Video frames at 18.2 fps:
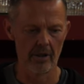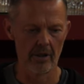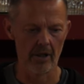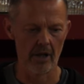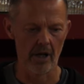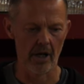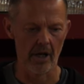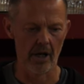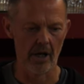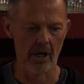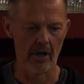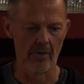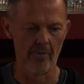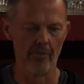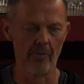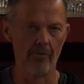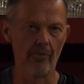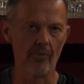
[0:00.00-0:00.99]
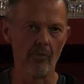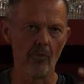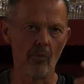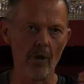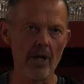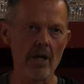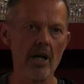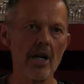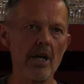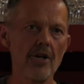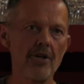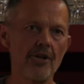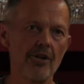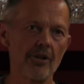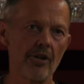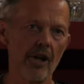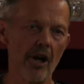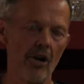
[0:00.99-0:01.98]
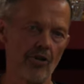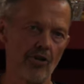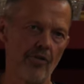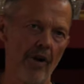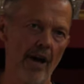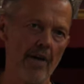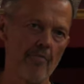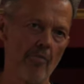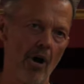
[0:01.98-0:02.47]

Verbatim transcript: uh, we need to cultivate